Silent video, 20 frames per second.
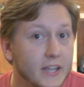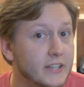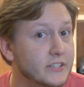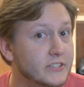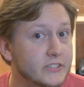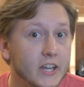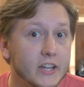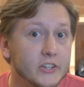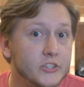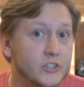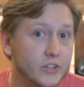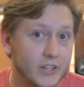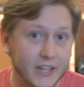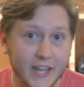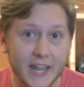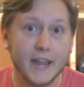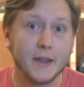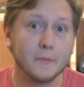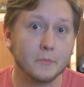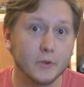It's not your
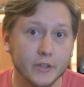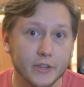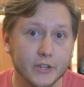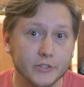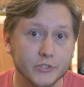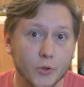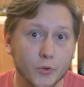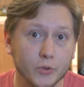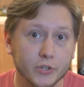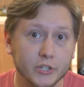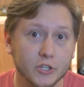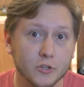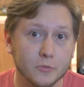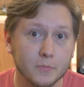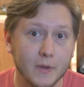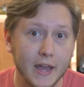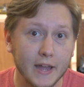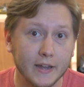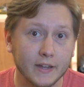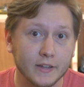camera that's holding you
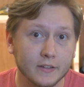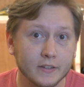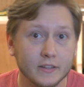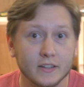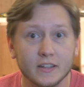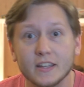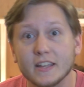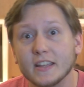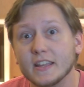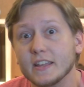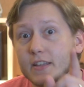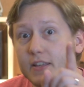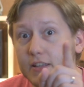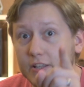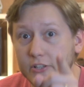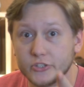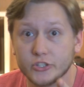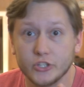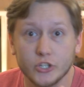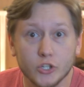back.
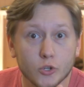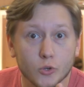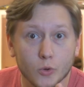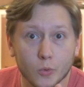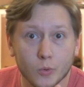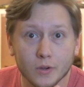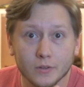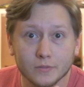It's you.